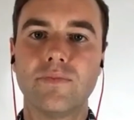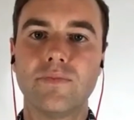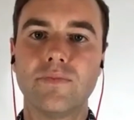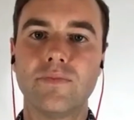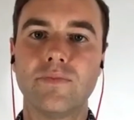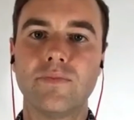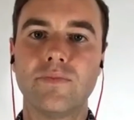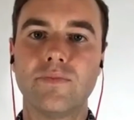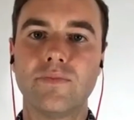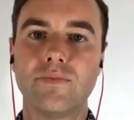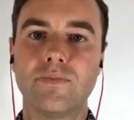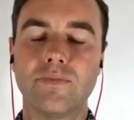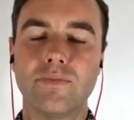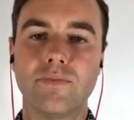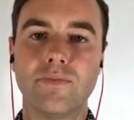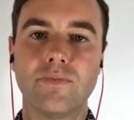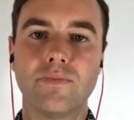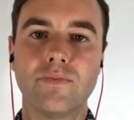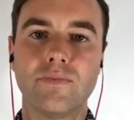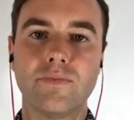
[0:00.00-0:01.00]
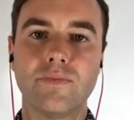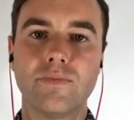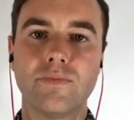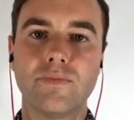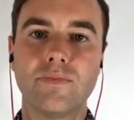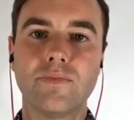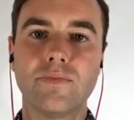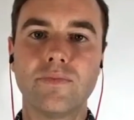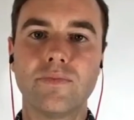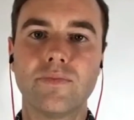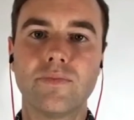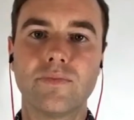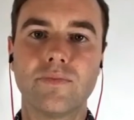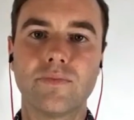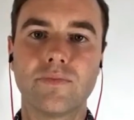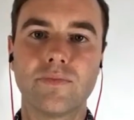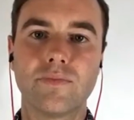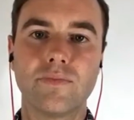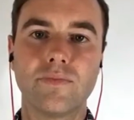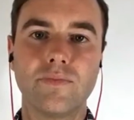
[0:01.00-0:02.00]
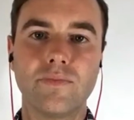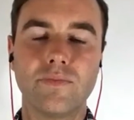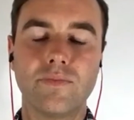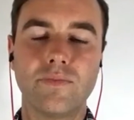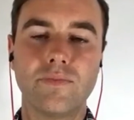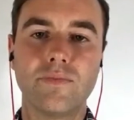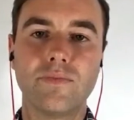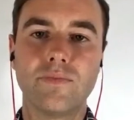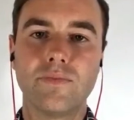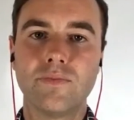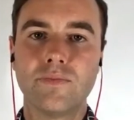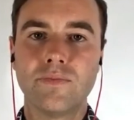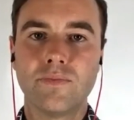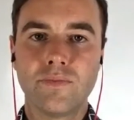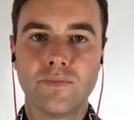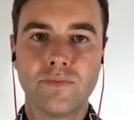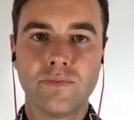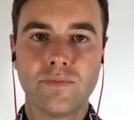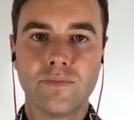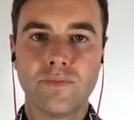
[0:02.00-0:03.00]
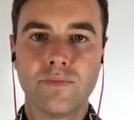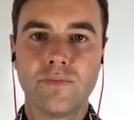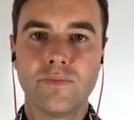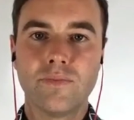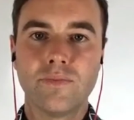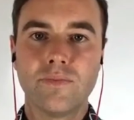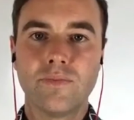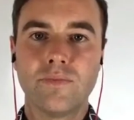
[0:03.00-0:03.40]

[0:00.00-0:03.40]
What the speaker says: [no speech]